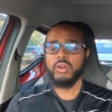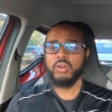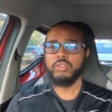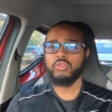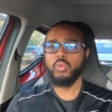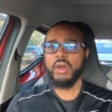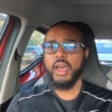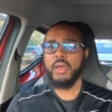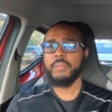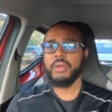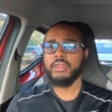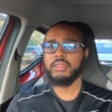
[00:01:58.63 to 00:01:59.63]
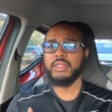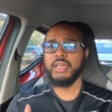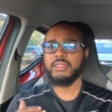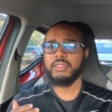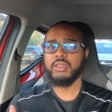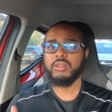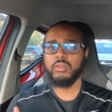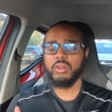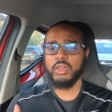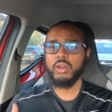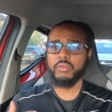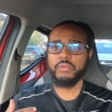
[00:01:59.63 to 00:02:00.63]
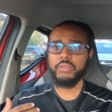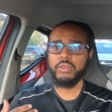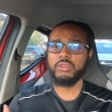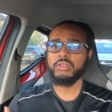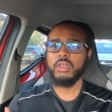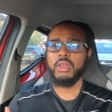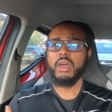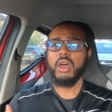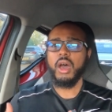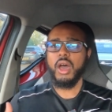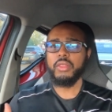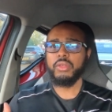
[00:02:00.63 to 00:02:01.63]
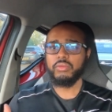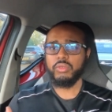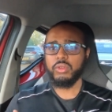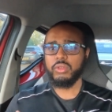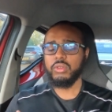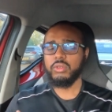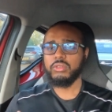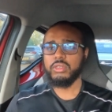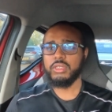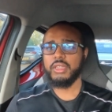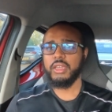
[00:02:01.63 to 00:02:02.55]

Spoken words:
Because what happens is that signal can confuse other road users